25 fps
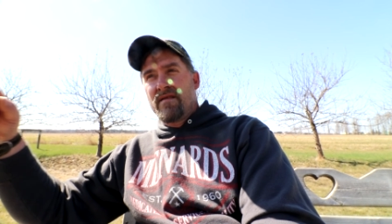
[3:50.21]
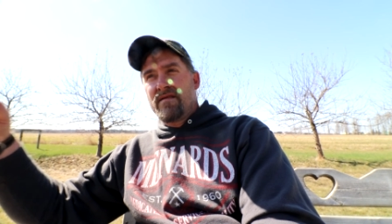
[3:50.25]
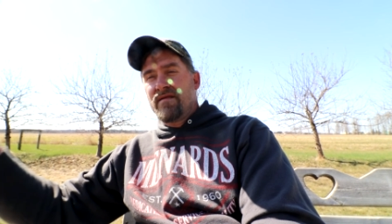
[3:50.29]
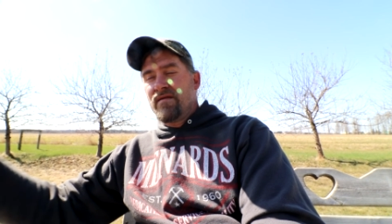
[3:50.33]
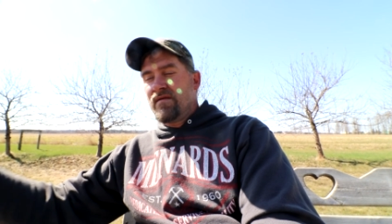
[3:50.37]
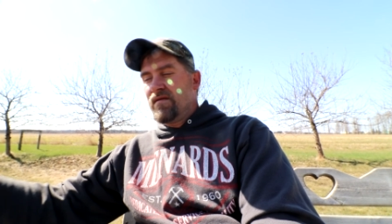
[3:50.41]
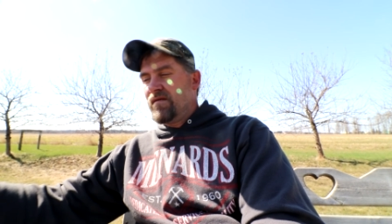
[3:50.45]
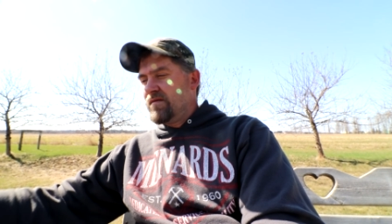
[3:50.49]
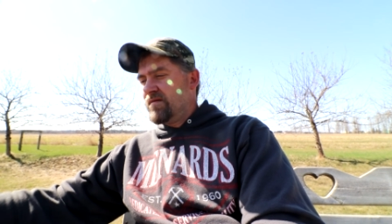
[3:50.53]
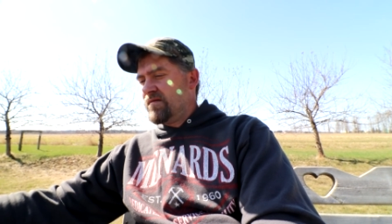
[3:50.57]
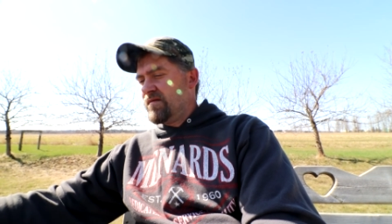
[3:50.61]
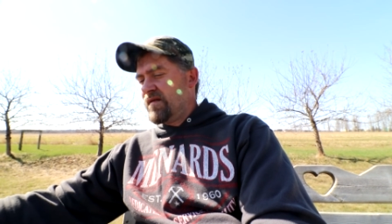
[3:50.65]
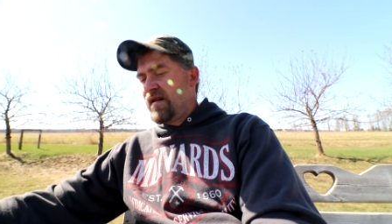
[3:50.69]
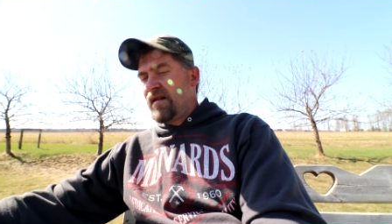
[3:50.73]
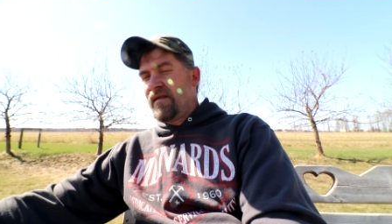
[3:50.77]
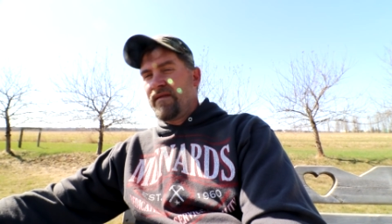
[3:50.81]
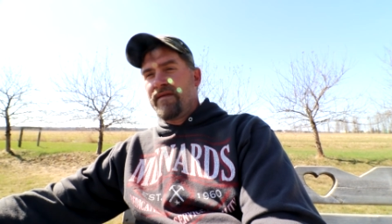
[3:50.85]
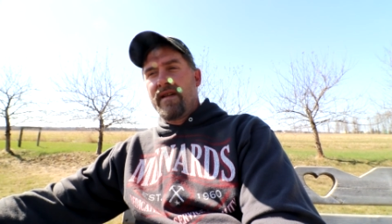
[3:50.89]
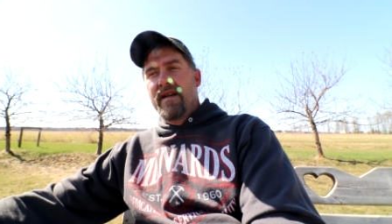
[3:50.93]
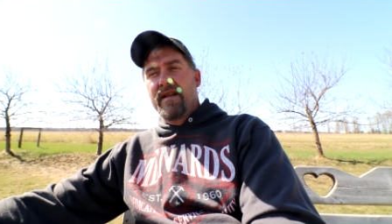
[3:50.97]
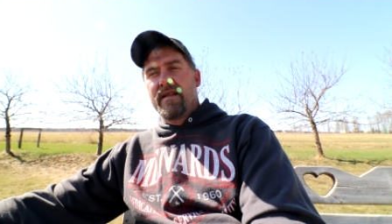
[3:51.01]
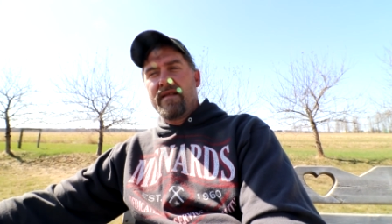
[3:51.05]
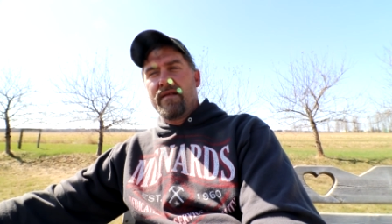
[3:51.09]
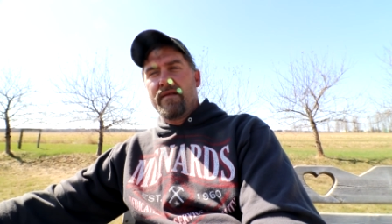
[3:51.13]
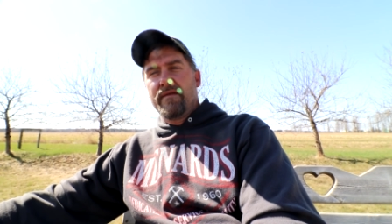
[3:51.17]
so I'll
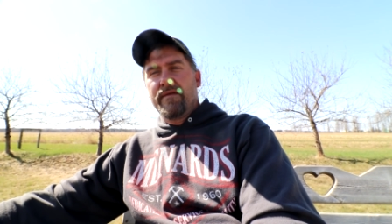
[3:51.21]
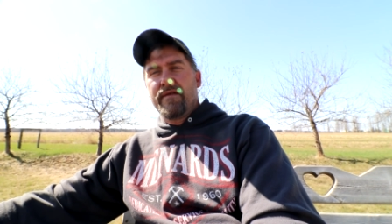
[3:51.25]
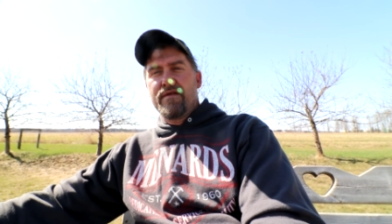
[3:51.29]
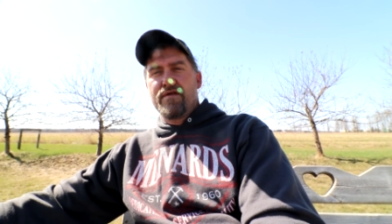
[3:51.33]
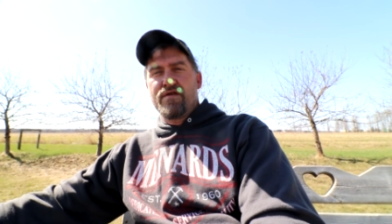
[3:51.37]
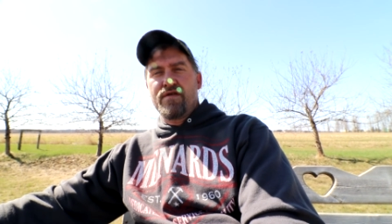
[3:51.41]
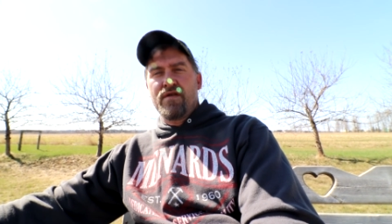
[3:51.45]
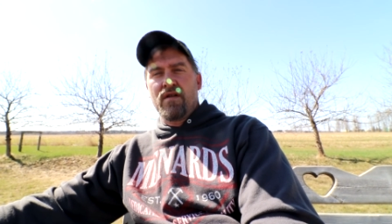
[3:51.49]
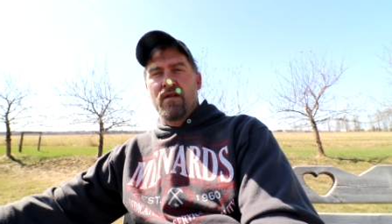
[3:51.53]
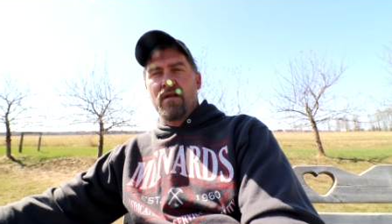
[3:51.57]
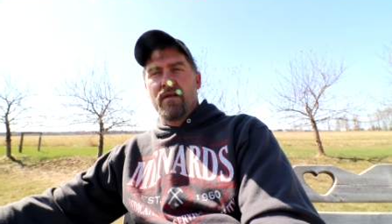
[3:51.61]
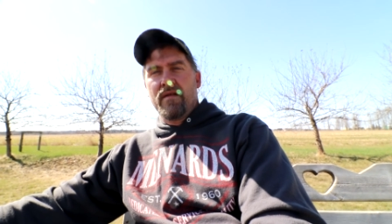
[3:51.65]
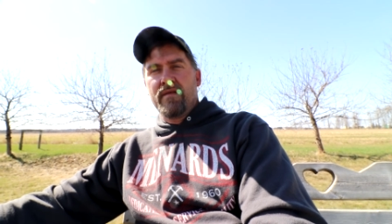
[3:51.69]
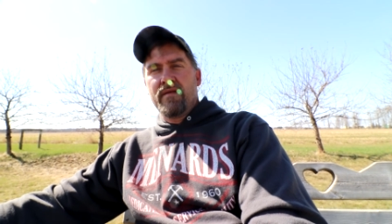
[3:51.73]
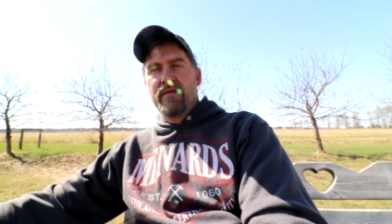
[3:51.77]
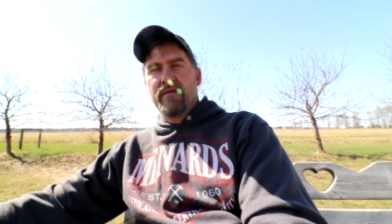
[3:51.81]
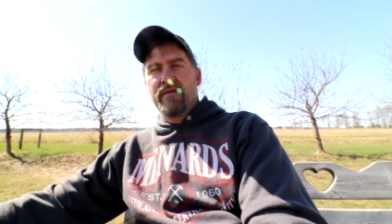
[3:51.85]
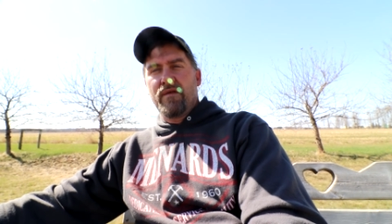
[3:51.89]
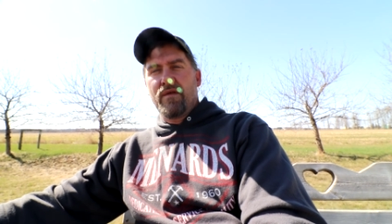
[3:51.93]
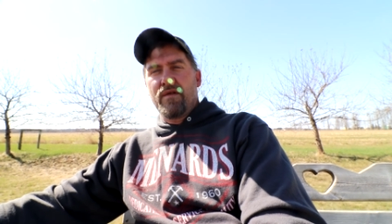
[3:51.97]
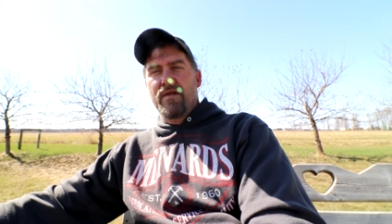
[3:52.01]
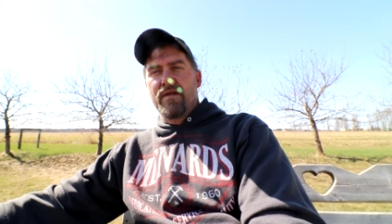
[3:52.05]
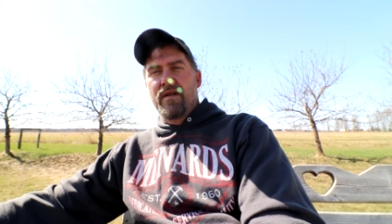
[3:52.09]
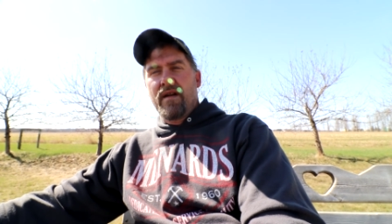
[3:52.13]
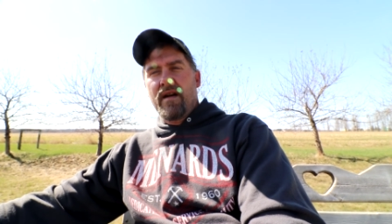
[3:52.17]
find out for sure
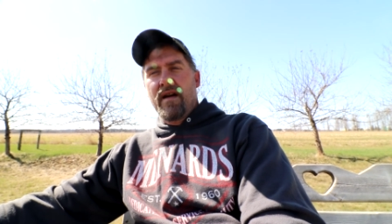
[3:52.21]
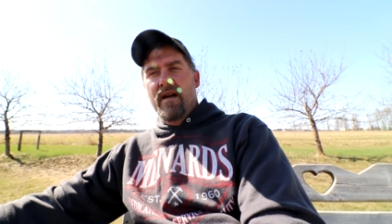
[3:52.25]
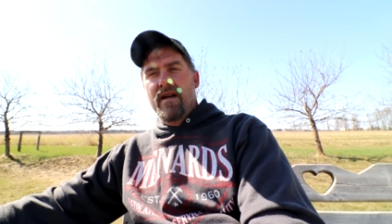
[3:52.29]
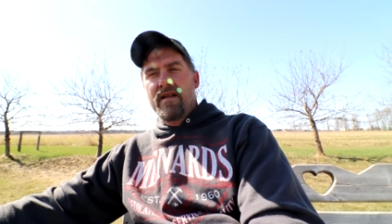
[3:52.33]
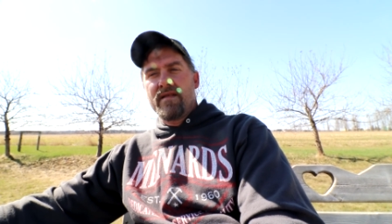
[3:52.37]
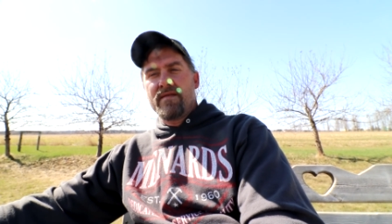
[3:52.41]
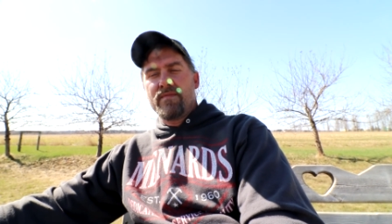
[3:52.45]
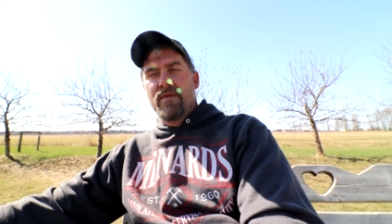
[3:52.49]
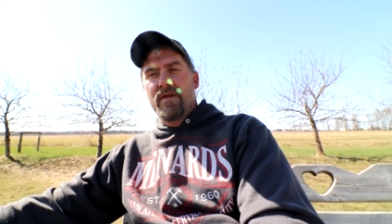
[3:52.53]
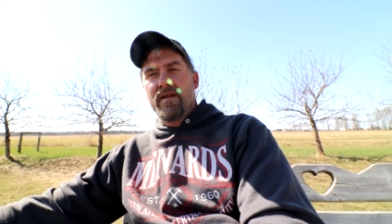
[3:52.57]
for you guys.